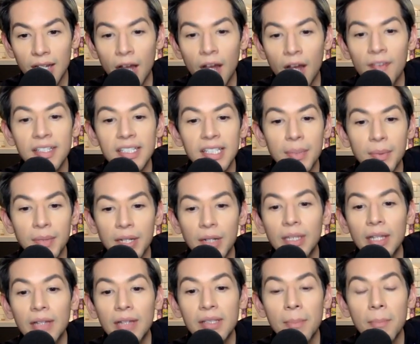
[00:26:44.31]
Obviously, we know
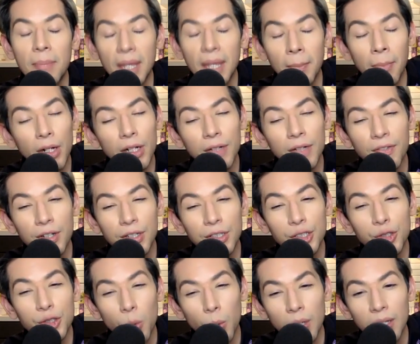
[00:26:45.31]
that was a big part of her
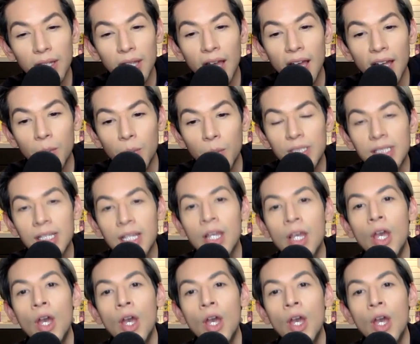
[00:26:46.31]
storyline was